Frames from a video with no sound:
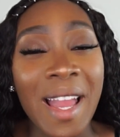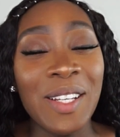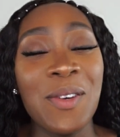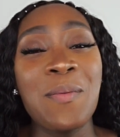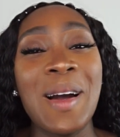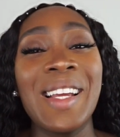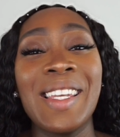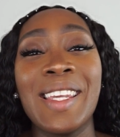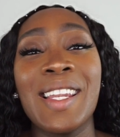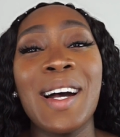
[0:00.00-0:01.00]
I don't
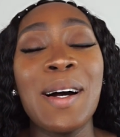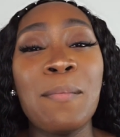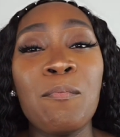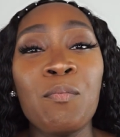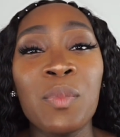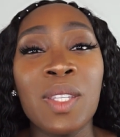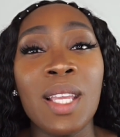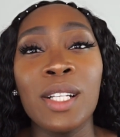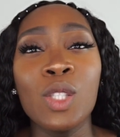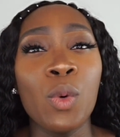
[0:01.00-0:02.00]
mind it. I
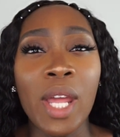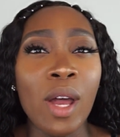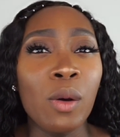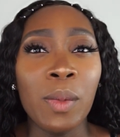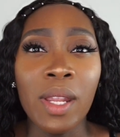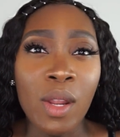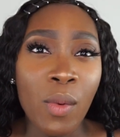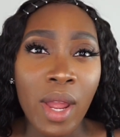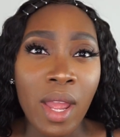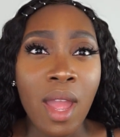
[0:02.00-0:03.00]
just wanna help in any
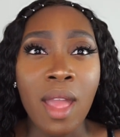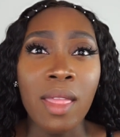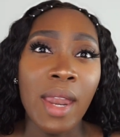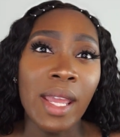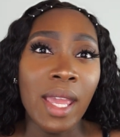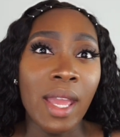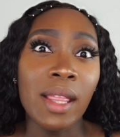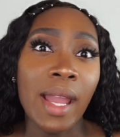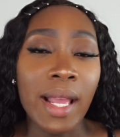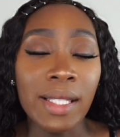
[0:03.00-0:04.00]
way that I
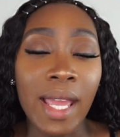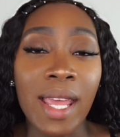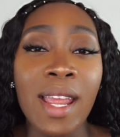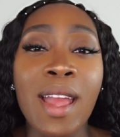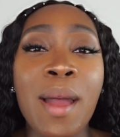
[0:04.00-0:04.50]
can, like I said.